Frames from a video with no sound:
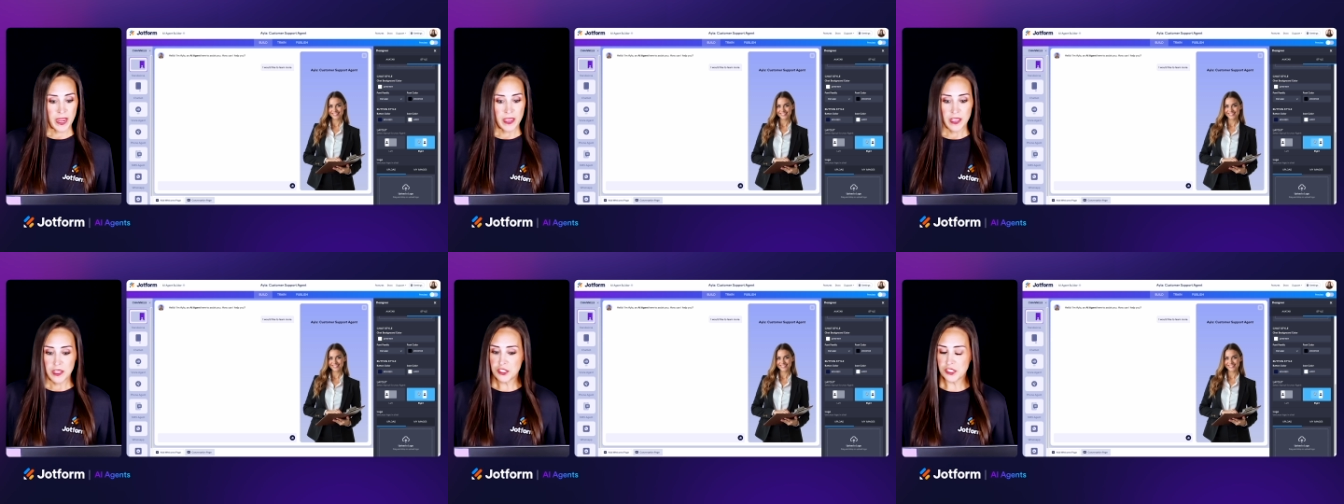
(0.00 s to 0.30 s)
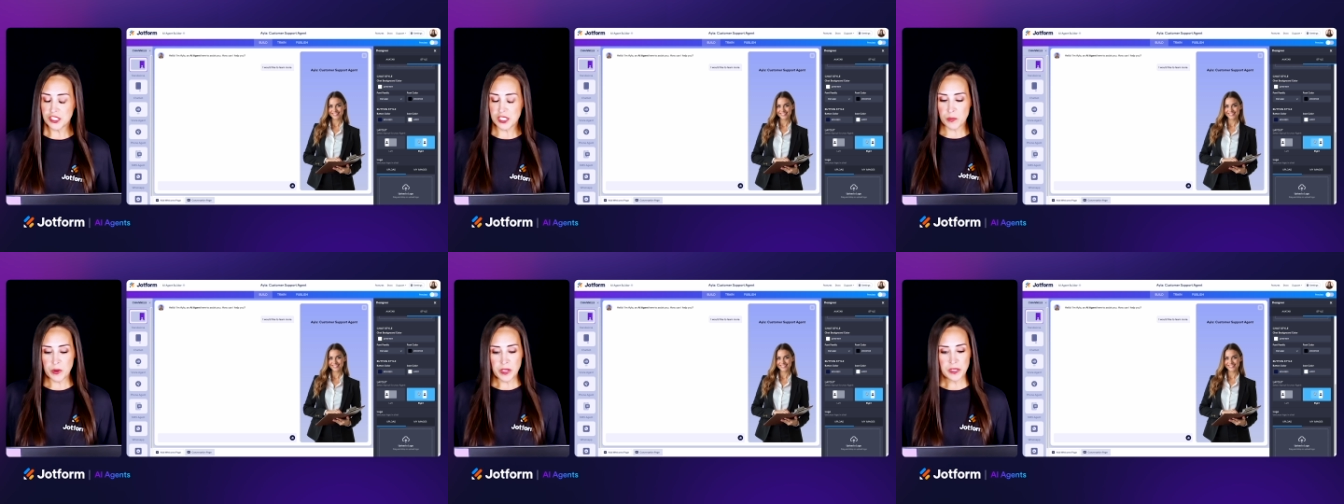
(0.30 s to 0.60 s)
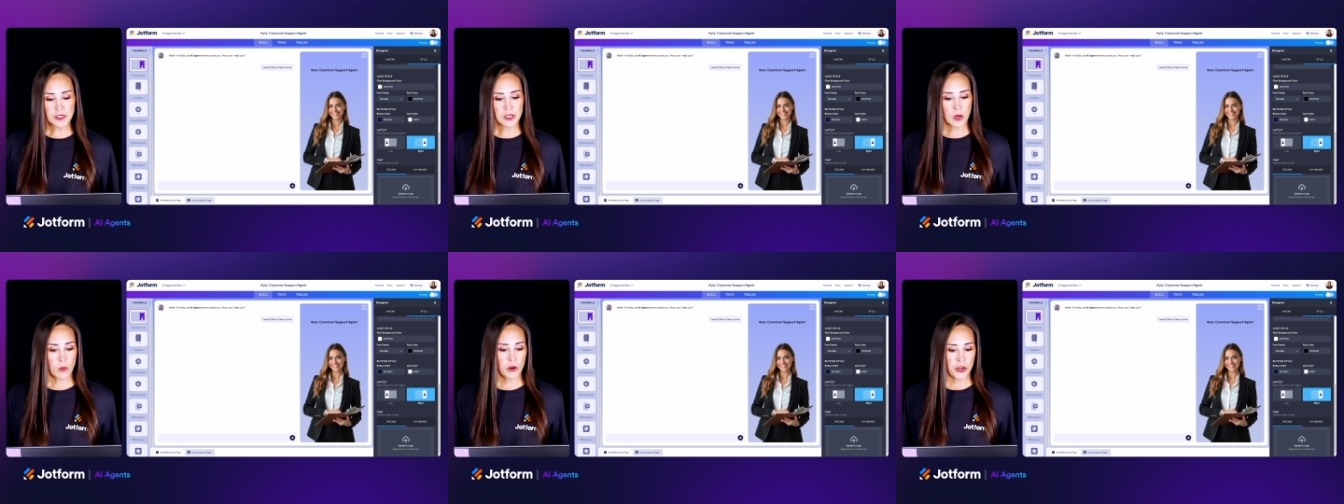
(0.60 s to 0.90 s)
right. It just
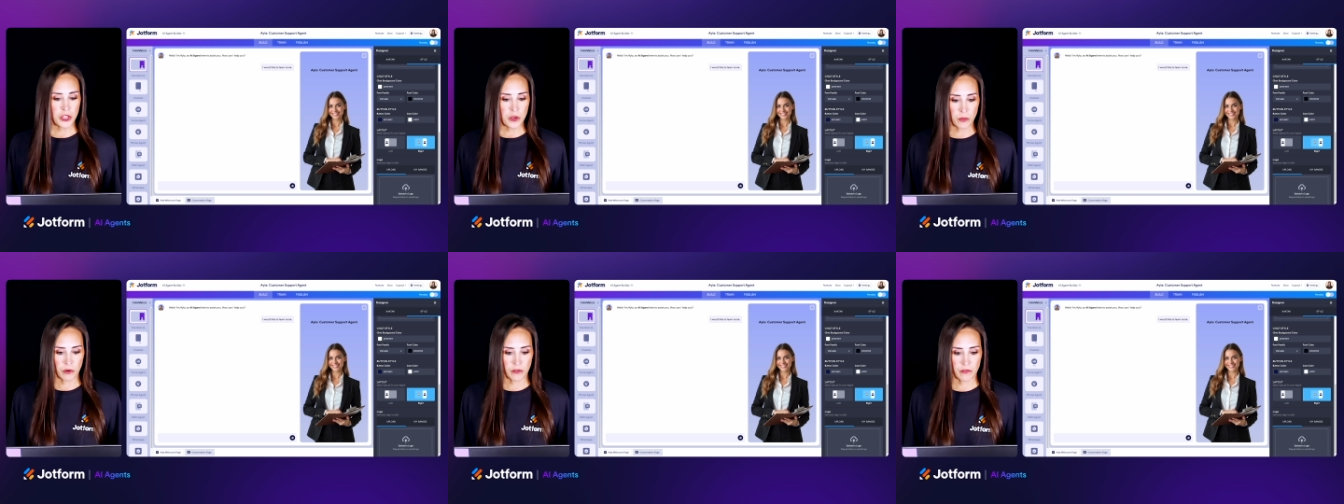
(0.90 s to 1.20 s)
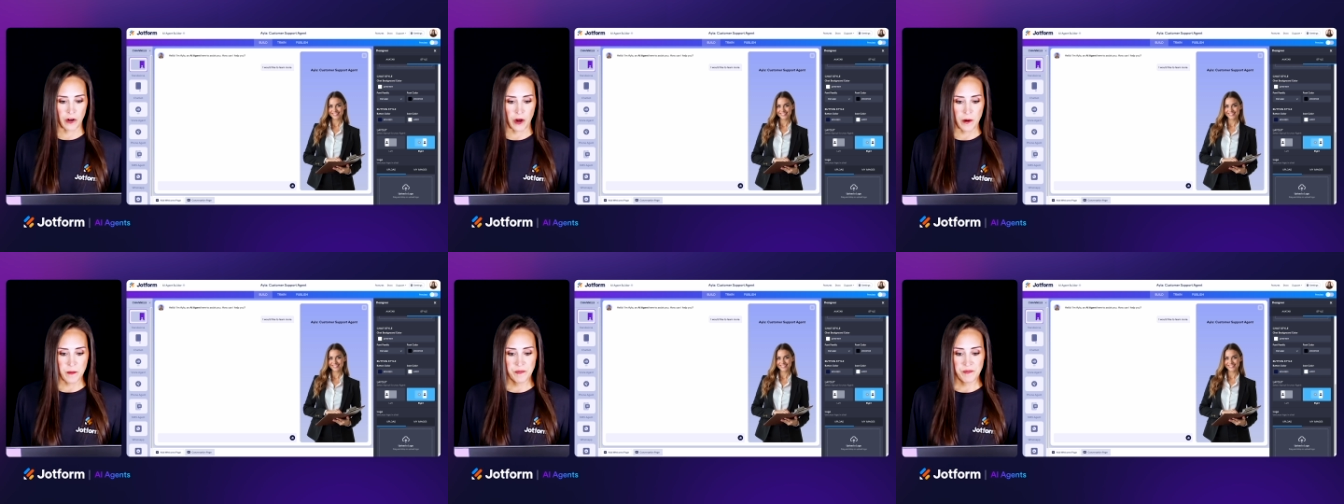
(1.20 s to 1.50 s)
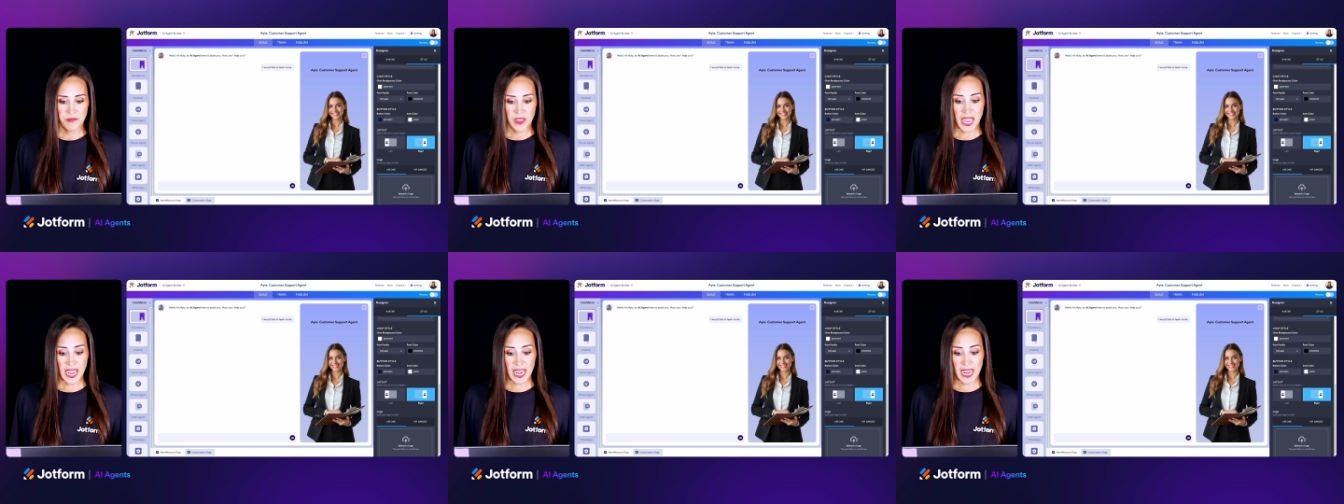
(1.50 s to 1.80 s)
depends on what you prefer.
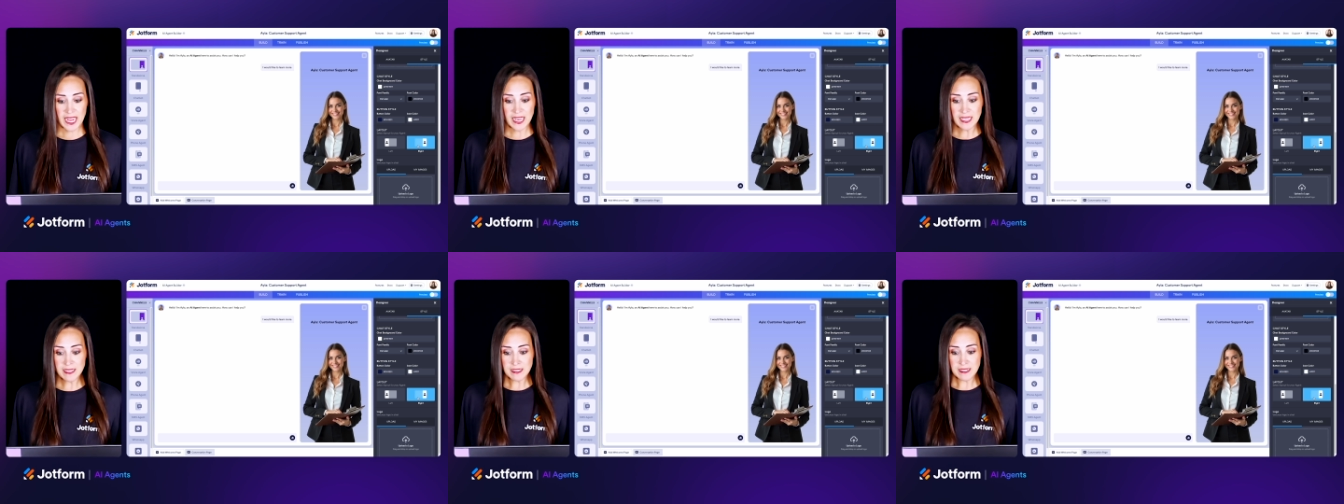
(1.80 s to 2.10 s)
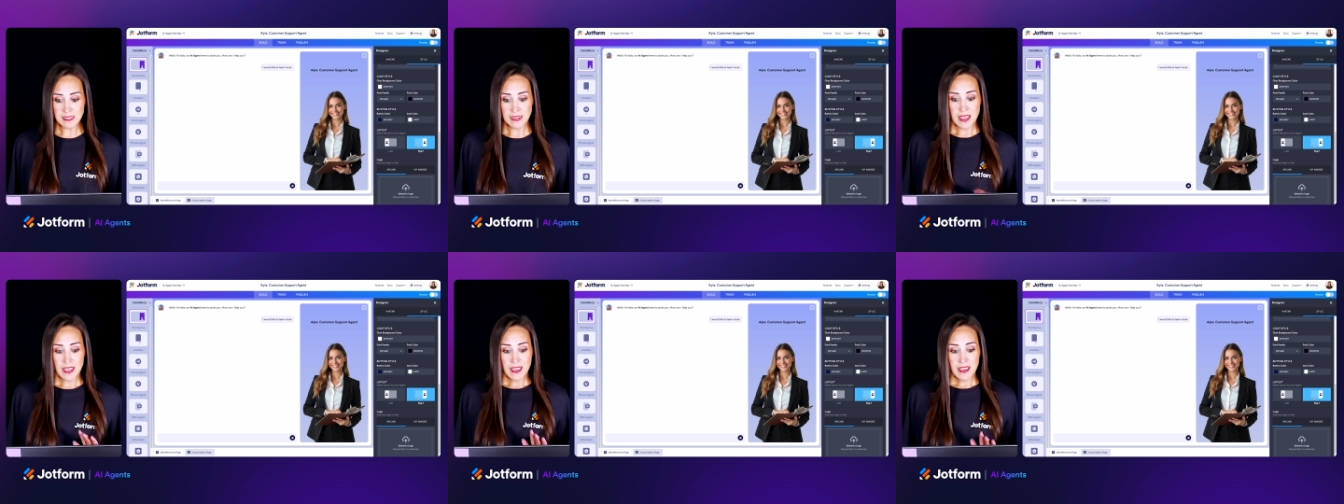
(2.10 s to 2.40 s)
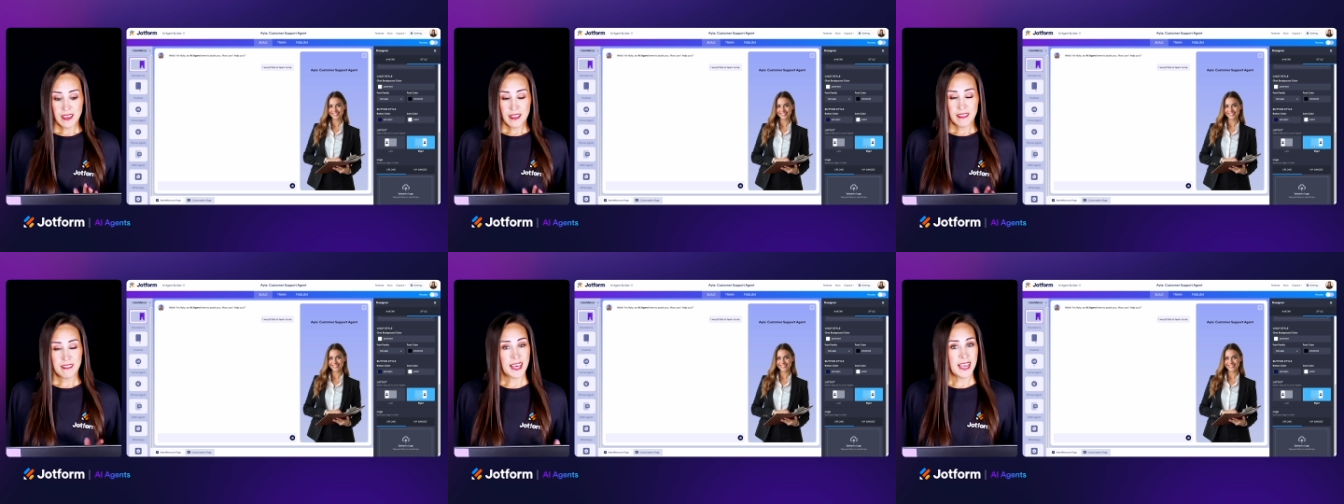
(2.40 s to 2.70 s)
And
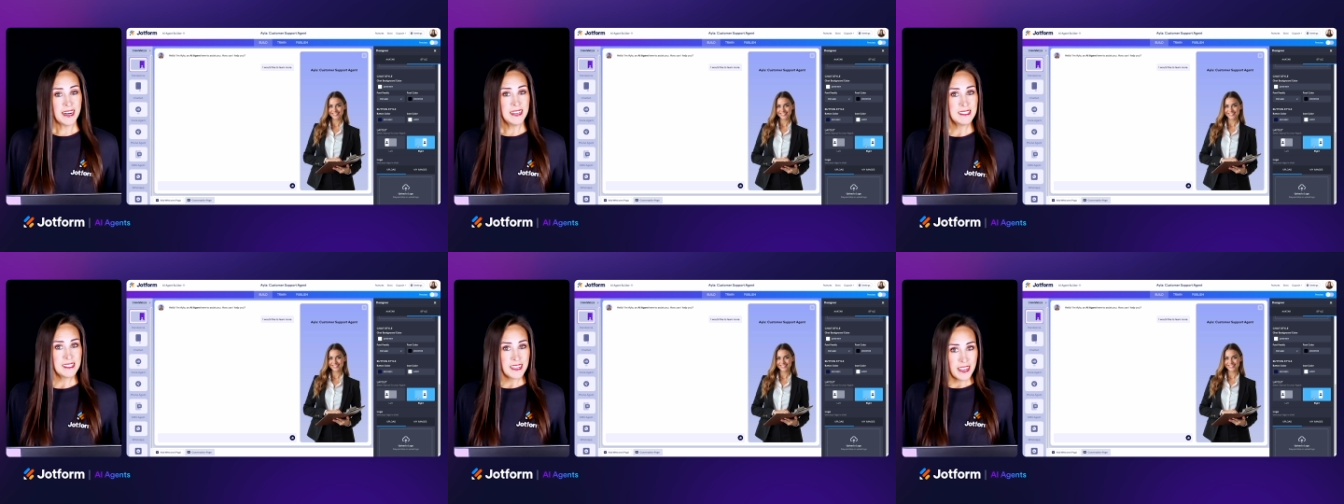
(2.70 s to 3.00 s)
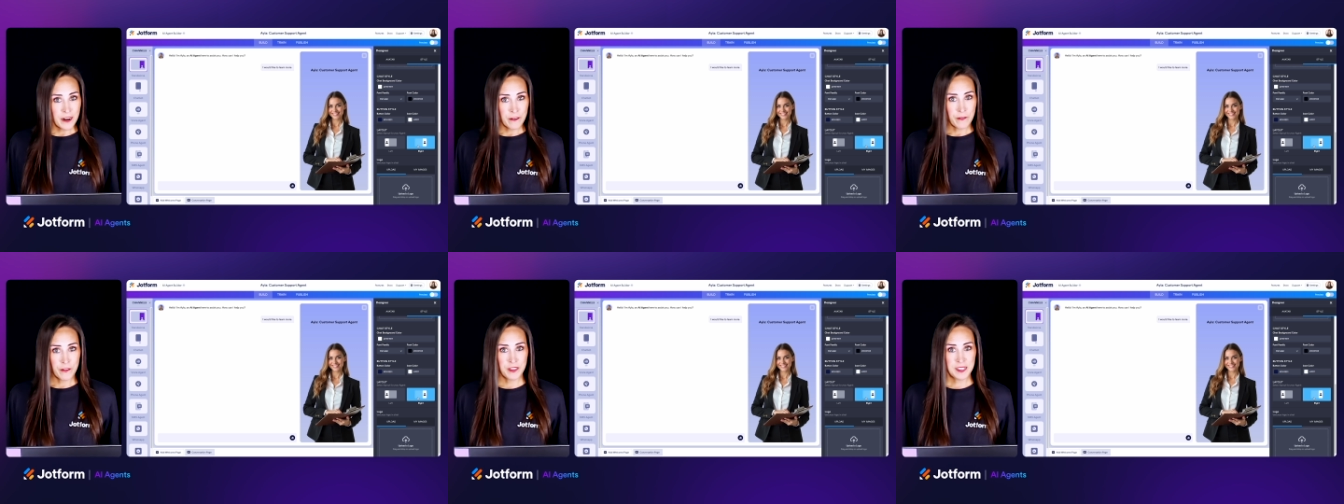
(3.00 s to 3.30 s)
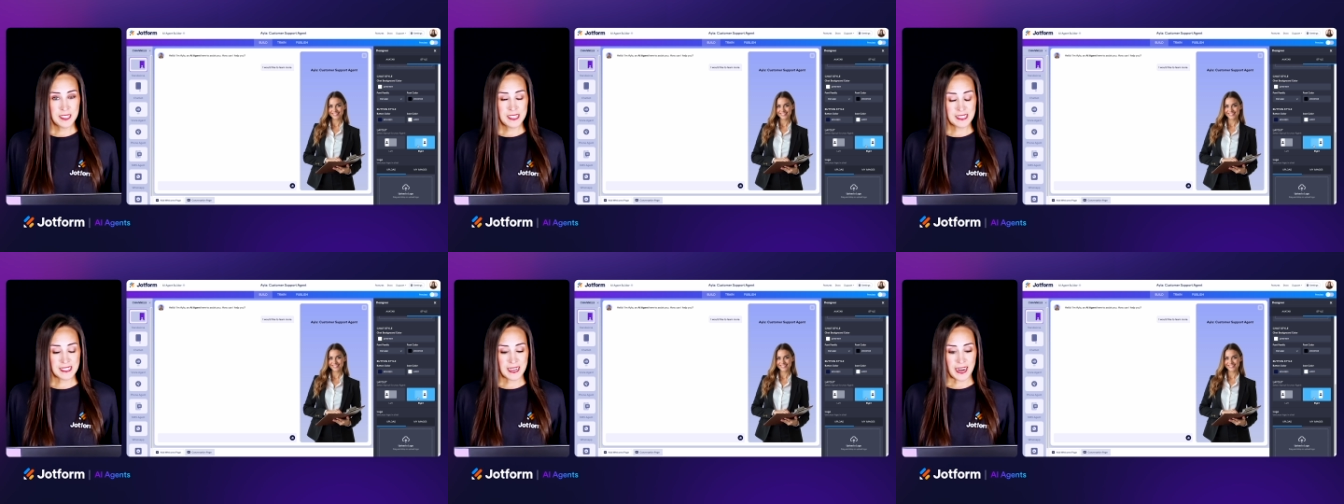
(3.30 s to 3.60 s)
that is it
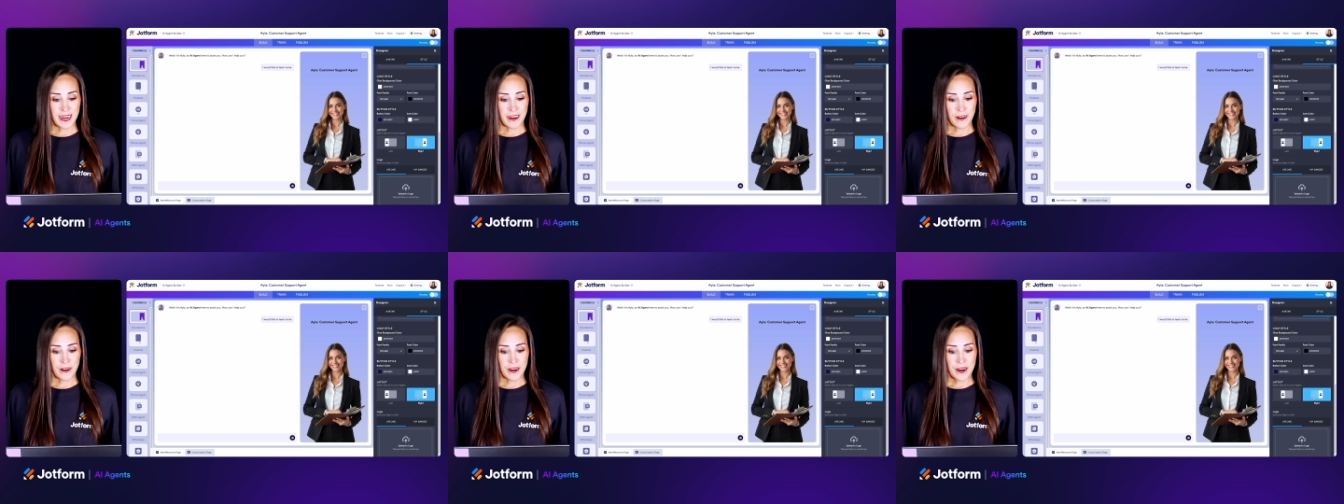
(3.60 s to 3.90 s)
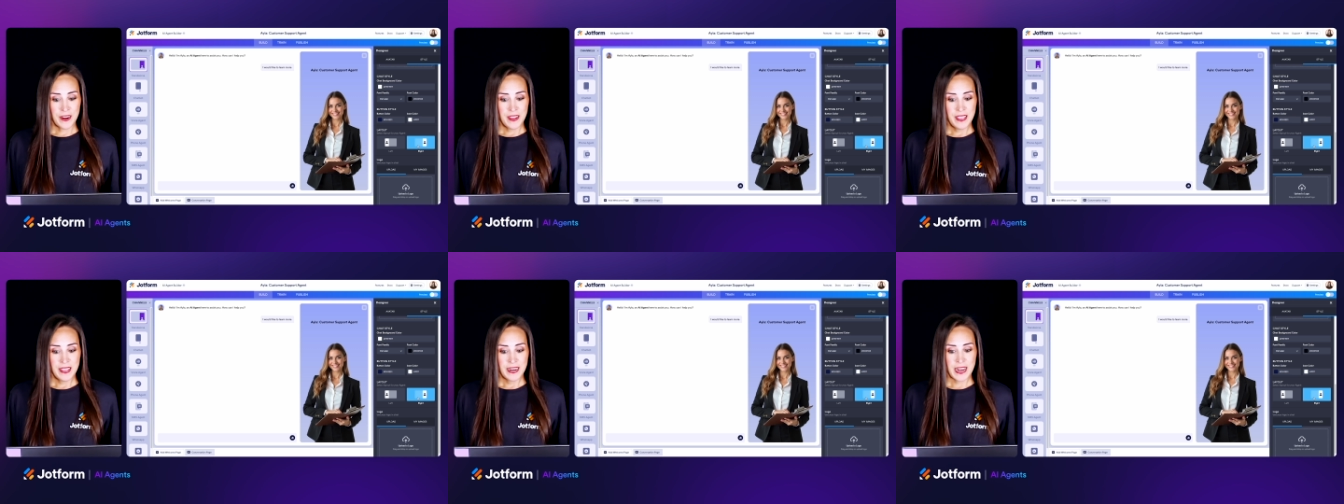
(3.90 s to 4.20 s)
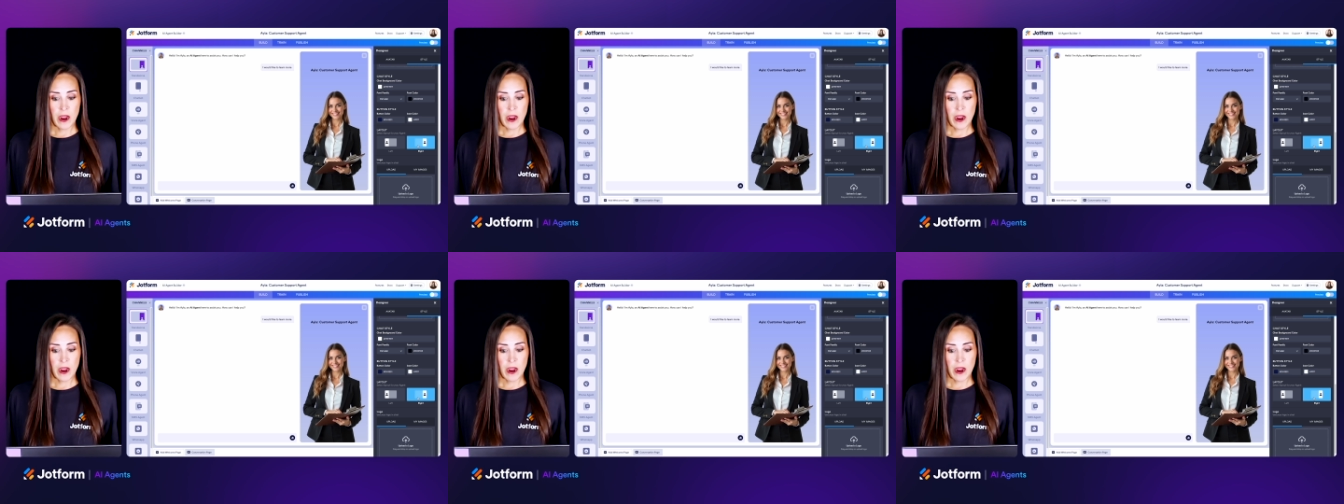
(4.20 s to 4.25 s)
for the designer.